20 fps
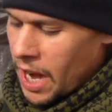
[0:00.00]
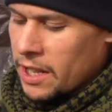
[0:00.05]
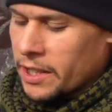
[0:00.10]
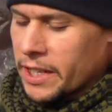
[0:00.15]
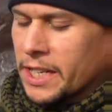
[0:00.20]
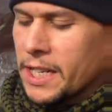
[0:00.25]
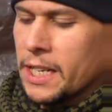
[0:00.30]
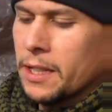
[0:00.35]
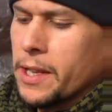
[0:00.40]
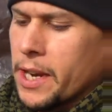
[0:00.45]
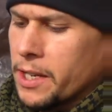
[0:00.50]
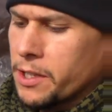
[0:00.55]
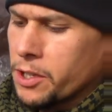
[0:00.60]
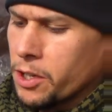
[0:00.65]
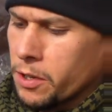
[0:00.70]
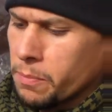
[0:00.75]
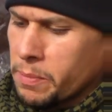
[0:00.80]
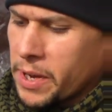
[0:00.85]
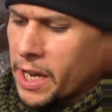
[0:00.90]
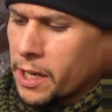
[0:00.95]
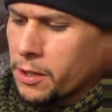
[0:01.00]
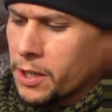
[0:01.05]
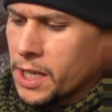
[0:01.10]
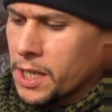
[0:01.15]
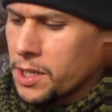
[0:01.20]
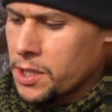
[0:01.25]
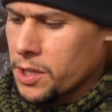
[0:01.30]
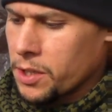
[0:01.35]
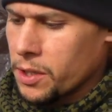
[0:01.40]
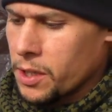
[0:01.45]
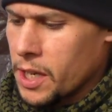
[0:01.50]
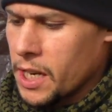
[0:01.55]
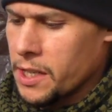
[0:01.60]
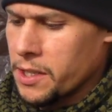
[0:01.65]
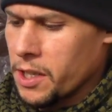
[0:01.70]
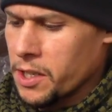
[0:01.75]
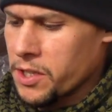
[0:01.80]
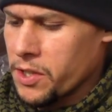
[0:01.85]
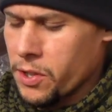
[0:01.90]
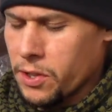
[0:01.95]
LED lantern batteries.
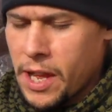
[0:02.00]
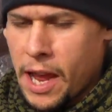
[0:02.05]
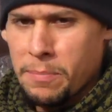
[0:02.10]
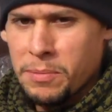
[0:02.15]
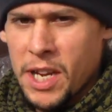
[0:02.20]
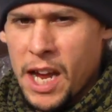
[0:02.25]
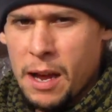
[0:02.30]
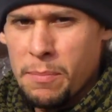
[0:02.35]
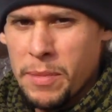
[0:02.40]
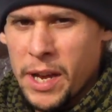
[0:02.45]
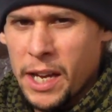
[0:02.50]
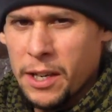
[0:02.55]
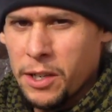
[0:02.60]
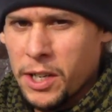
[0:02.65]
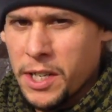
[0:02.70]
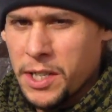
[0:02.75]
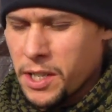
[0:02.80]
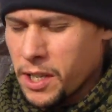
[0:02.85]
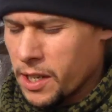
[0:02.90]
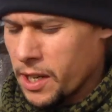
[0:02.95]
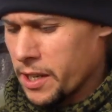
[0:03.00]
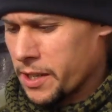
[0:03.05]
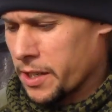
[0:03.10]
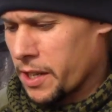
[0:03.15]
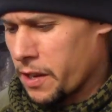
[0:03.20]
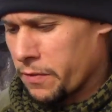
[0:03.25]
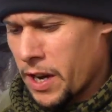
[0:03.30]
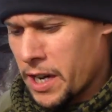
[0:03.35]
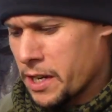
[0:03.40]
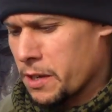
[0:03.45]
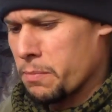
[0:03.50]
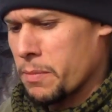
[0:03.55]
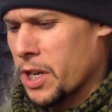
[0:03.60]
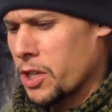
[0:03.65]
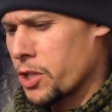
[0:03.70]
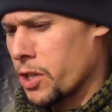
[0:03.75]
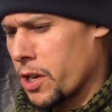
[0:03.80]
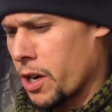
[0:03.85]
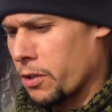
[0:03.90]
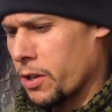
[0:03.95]
It does the laptop batteries, and if I didn't
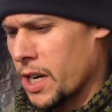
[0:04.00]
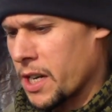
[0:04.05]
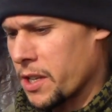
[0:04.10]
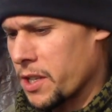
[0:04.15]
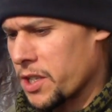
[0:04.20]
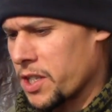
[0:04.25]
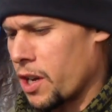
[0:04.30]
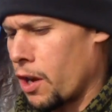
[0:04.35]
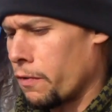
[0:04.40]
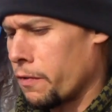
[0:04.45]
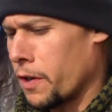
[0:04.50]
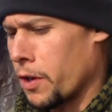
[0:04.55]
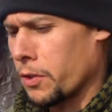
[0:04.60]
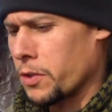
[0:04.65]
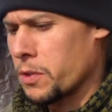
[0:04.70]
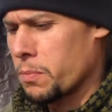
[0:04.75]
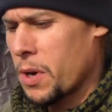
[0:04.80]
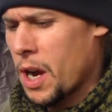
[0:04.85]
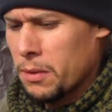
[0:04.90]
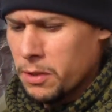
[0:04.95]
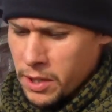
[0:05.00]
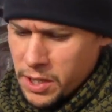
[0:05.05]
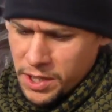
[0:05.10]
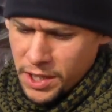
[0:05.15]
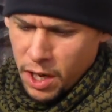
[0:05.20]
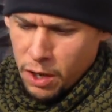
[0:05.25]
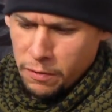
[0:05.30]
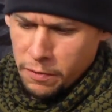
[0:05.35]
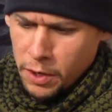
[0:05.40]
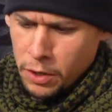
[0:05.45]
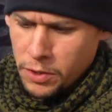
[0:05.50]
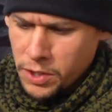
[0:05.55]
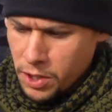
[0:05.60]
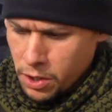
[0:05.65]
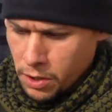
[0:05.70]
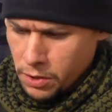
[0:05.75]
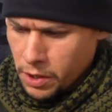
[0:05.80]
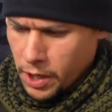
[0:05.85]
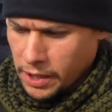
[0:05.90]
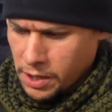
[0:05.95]
mention already, the cell phones. Probably the cell
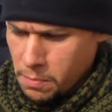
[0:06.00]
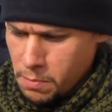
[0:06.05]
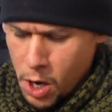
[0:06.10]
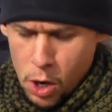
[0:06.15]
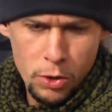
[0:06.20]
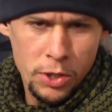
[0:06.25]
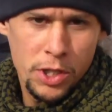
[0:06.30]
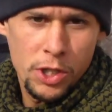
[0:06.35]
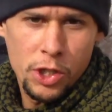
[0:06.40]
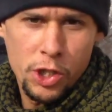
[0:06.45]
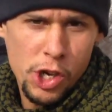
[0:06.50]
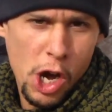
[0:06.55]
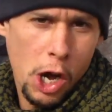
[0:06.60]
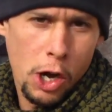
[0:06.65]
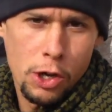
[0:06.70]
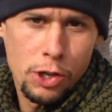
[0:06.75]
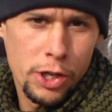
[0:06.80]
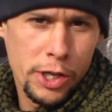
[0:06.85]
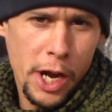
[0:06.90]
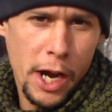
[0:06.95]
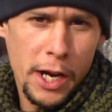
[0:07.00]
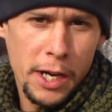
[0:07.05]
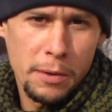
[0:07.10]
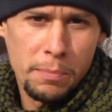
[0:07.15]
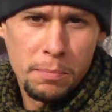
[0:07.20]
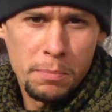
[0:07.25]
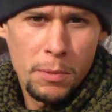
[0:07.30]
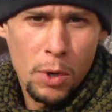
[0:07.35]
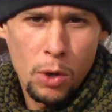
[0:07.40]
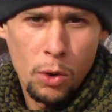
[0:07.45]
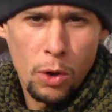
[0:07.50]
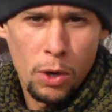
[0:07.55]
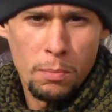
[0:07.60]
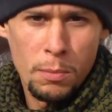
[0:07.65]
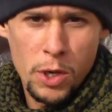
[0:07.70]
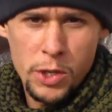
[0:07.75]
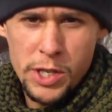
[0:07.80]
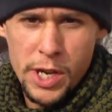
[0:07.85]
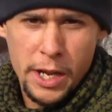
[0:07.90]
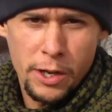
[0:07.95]
phones are like the most charged item or
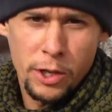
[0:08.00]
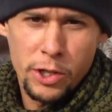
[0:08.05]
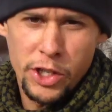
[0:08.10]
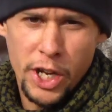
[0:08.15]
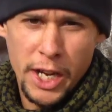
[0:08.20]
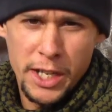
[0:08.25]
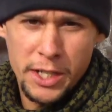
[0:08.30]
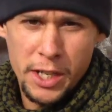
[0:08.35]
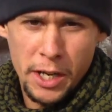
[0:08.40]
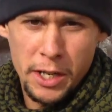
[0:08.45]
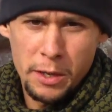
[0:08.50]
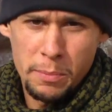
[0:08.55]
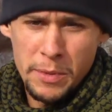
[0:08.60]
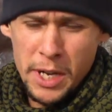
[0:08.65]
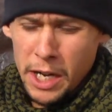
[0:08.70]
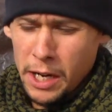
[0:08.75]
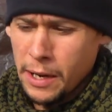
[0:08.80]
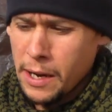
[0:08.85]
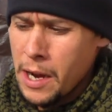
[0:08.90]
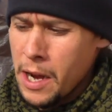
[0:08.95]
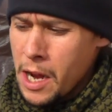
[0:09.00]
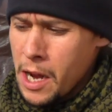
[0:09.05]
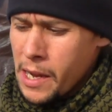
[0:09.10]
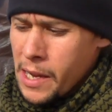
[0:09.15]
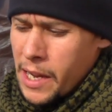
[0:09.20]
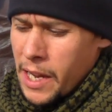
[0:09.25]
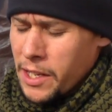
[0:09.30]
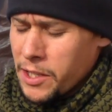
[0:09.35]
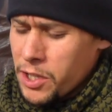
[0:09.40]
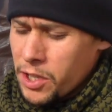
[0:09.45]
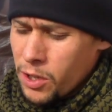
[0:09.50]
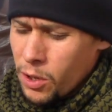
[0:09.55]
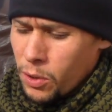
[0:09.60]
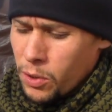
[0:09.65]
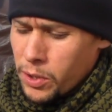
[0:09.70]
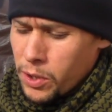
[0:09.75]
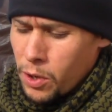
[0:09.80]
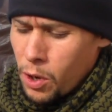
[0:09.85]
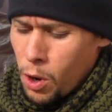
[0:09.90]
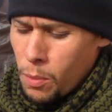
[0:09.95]
most energized item here. Mm-hmm. And
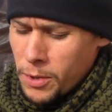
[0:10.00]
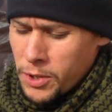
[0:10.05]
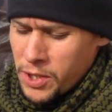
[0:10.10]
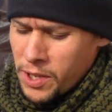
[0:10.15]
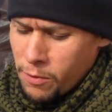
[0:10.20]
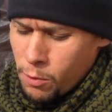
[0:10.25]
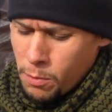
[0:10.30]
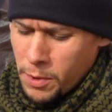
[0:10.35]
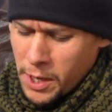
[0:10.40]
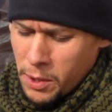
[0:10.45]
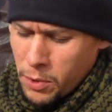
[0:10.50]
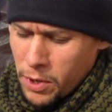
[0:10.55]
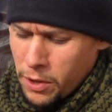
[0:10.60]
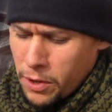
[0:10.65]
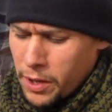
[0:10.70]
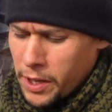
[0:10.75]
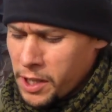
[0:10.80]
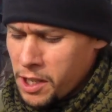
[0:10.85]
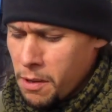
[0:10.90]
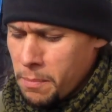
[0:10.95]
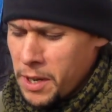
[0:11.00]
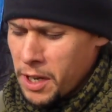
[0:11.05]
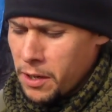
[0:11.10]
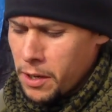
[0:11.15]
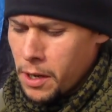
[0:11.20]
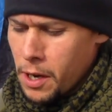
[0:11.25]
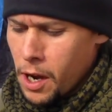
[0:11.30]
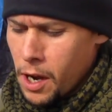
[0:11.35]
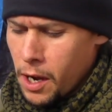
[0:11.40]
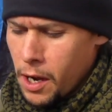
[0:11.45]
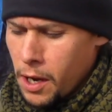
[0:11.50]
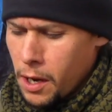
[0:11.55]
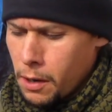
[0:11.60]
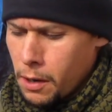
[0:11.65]
so, you know, almost everybody, whether they come in,